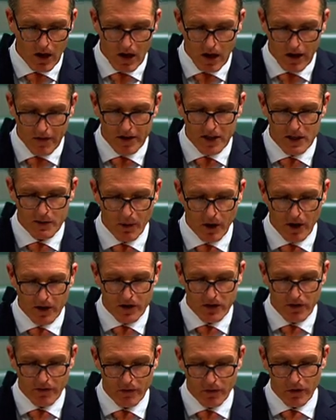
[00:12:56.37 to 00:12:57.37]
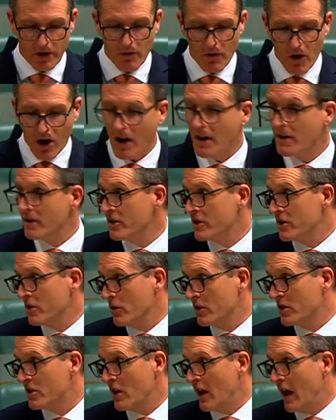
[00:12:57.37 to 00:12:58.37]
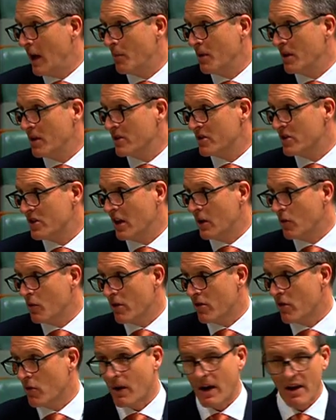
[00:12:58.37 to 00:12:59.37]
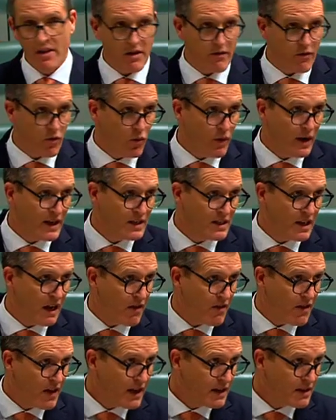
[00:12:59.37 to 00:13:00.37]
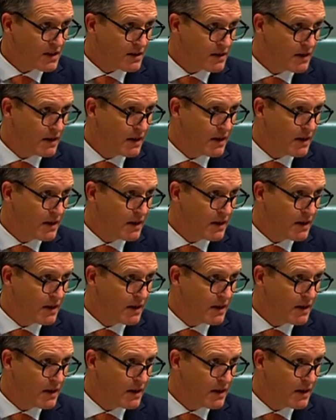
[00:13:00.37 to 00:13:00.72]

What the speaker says: are exposed to free riders who are happy to stick with the way they've always done things,